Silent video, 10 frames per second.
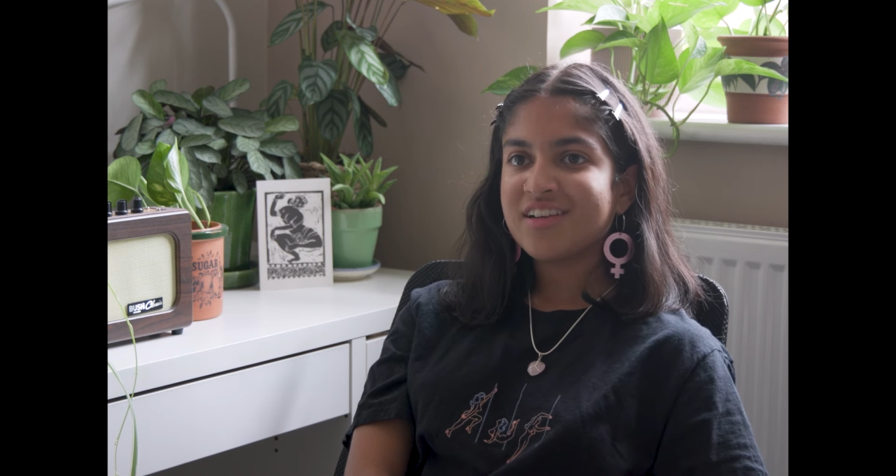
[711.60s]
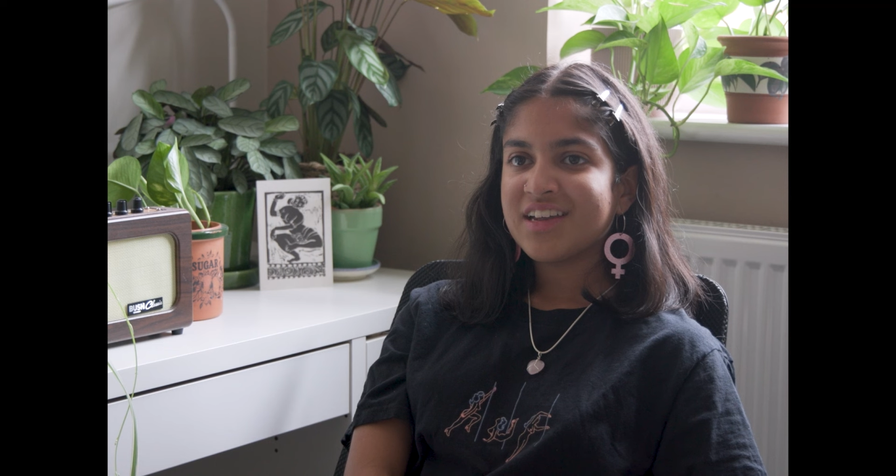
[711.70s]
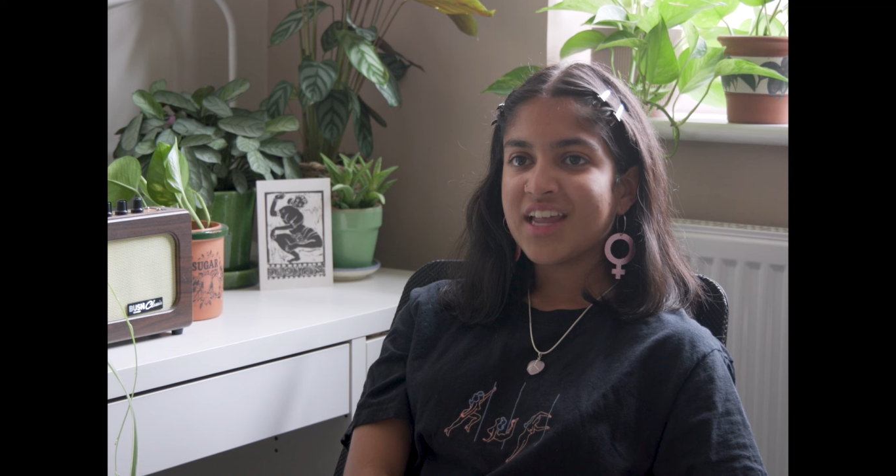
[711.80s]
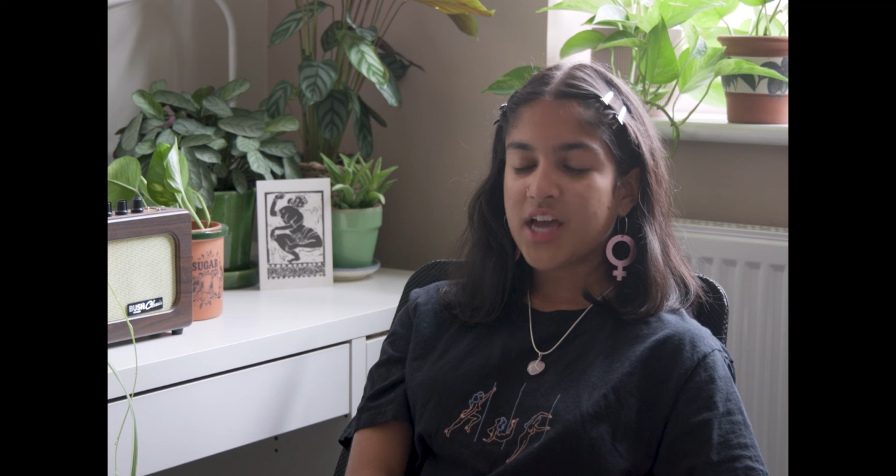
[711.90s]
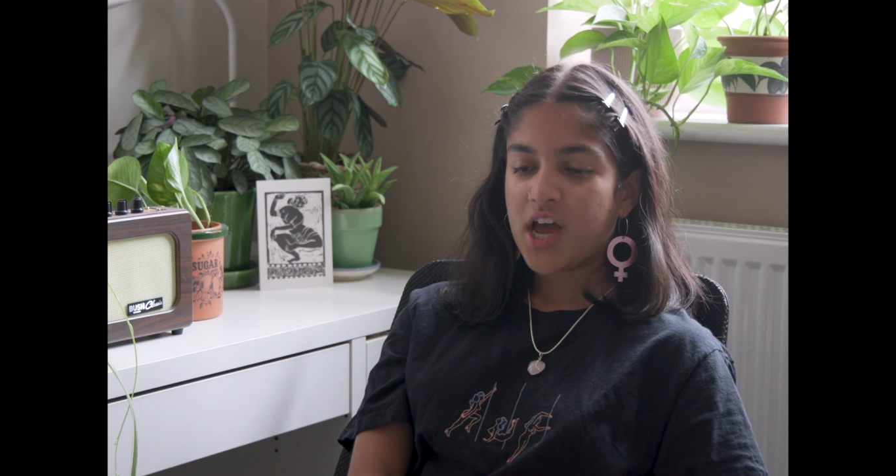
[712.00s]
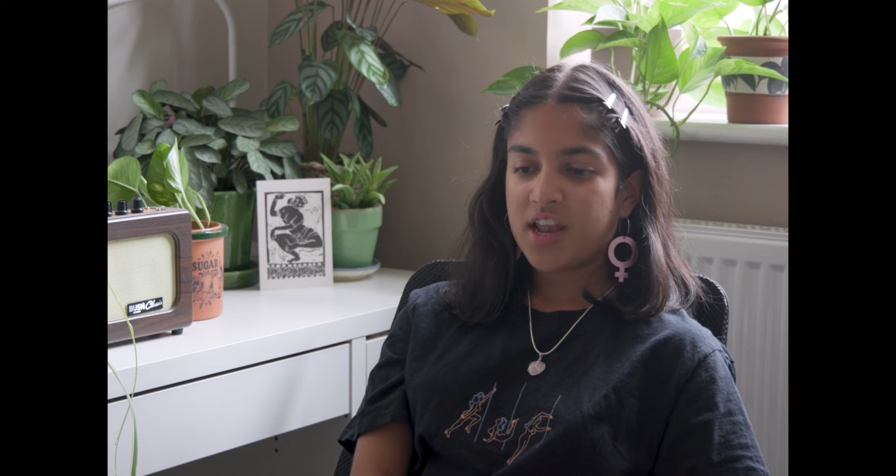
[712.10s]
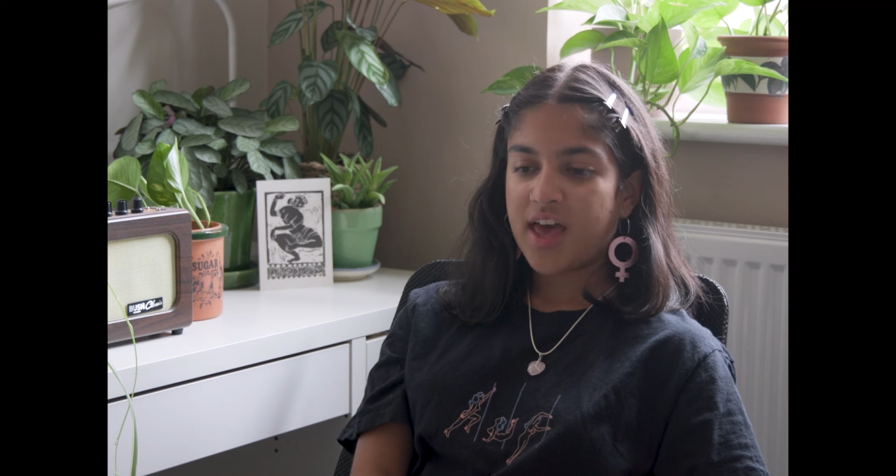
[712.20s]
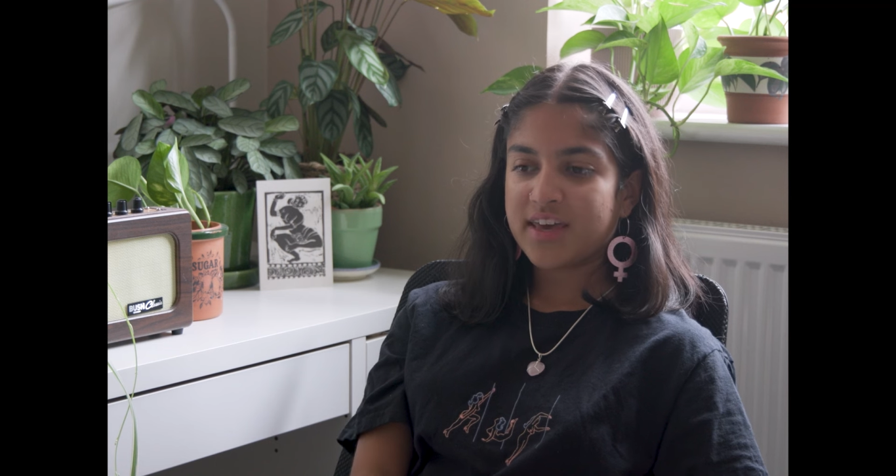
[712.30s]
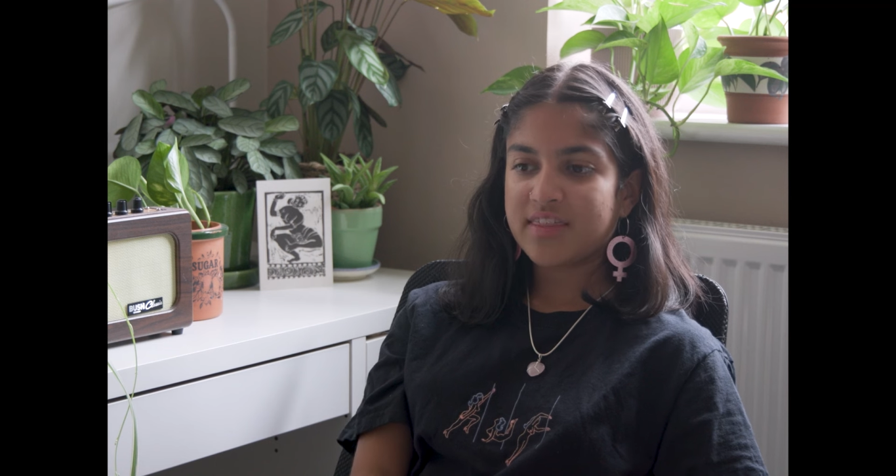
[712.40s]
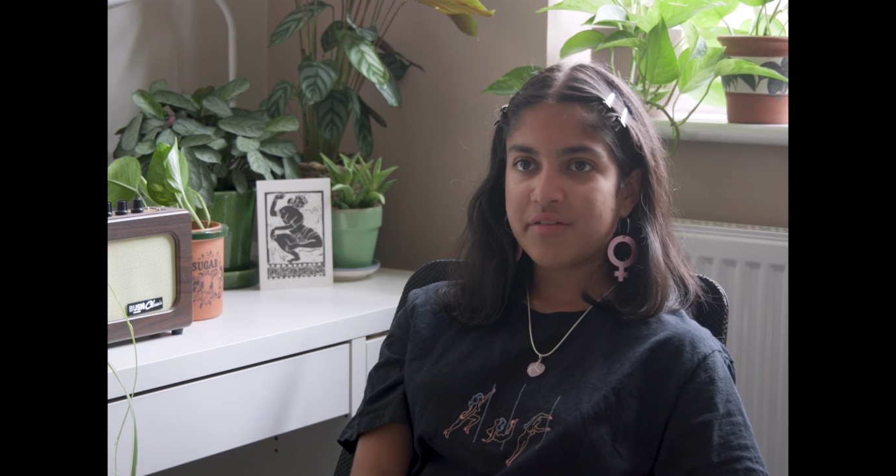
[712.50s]
Like I
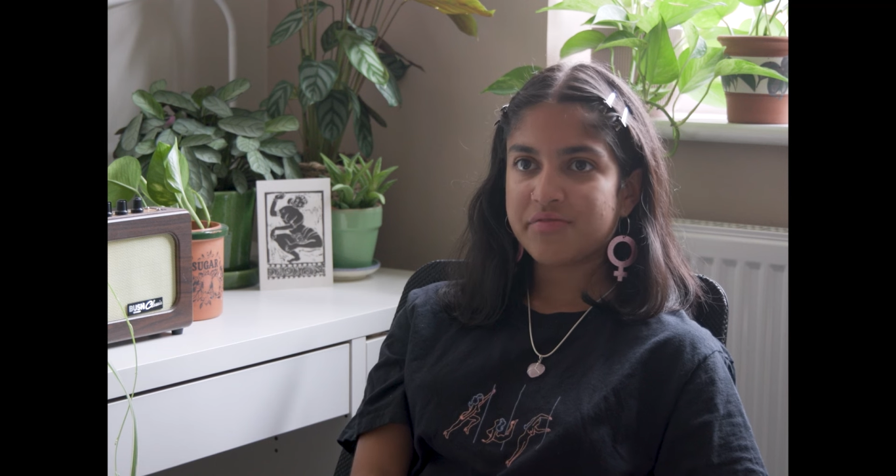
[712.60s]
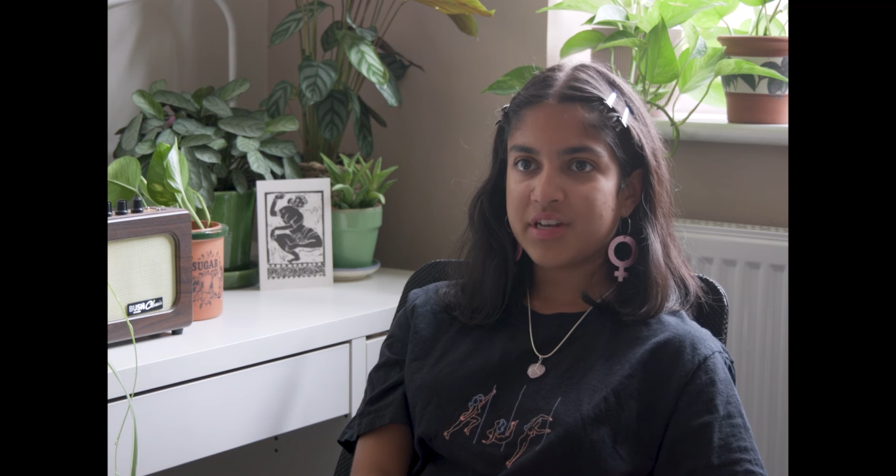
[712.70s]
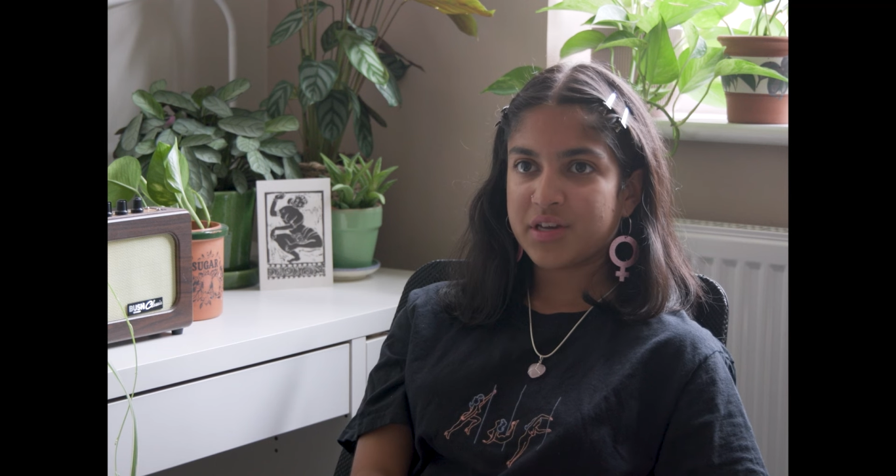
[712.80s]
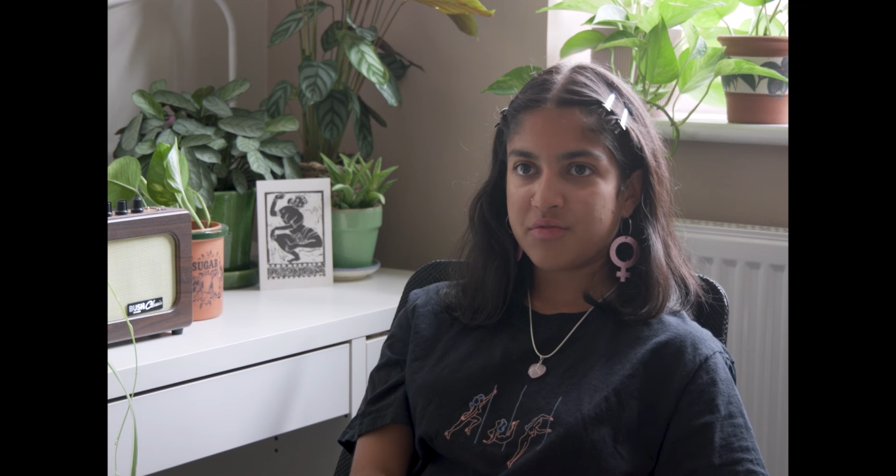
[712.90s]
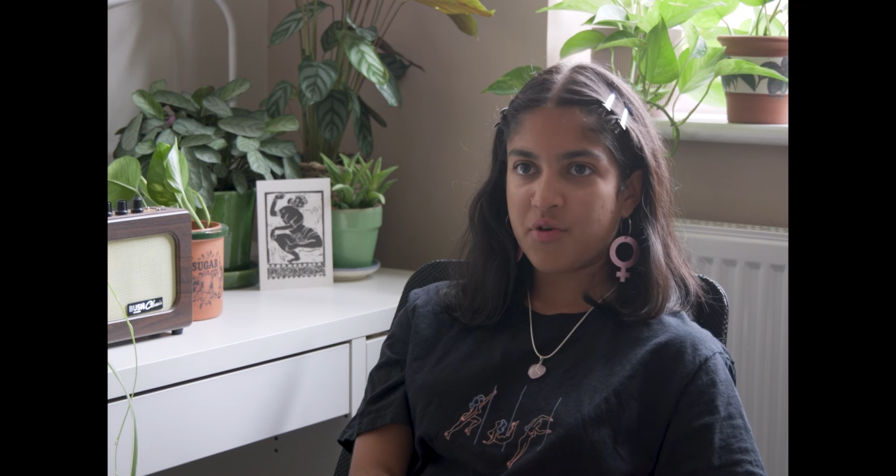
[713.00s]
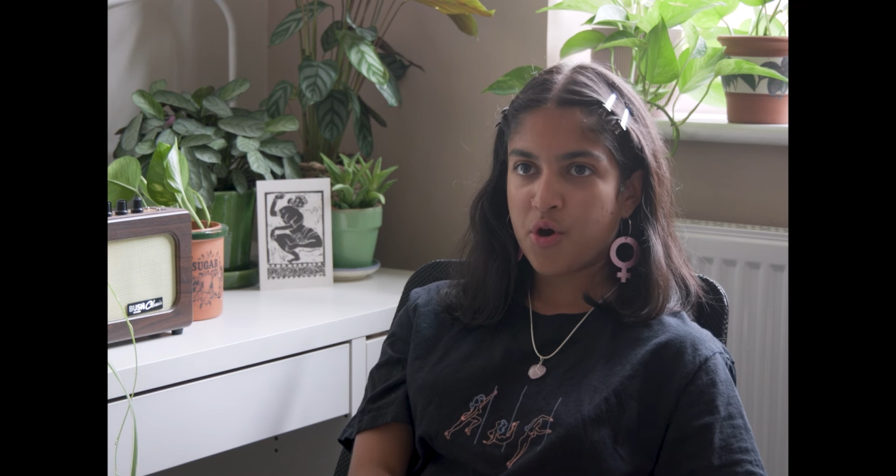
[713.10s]
like that feeling of